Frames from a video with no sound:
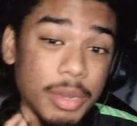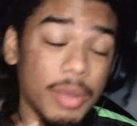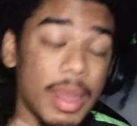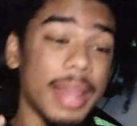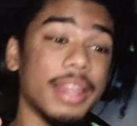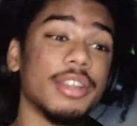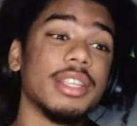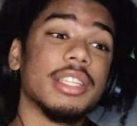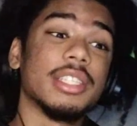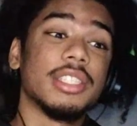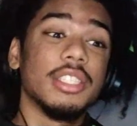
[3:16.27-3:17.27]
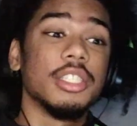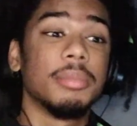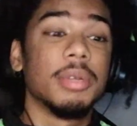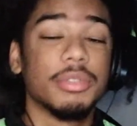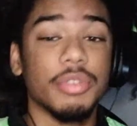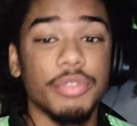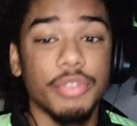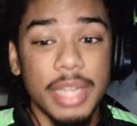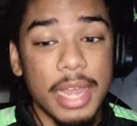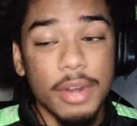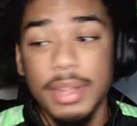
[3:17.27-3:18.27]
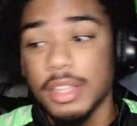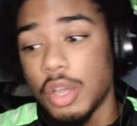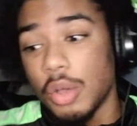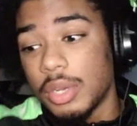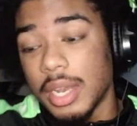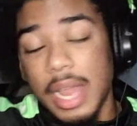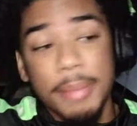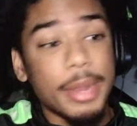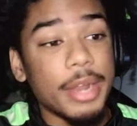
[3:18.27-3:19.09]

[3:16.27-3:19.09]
I literally listen to these books for free. I don't have to go to the library.